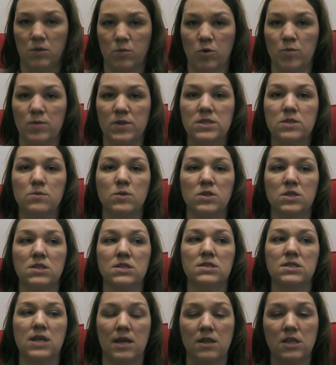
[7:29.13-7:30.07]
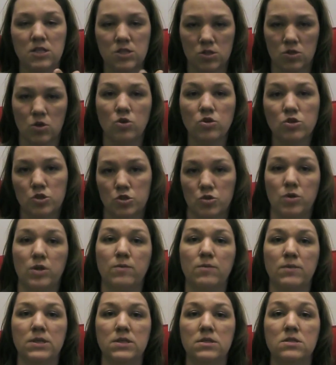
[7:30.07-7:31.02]
permissible to say that certain
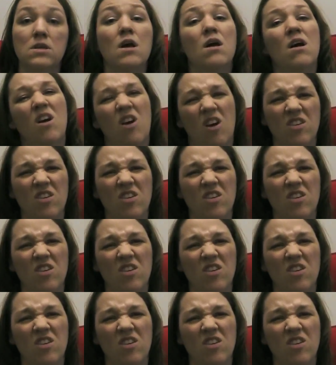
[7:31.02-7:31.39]
treatments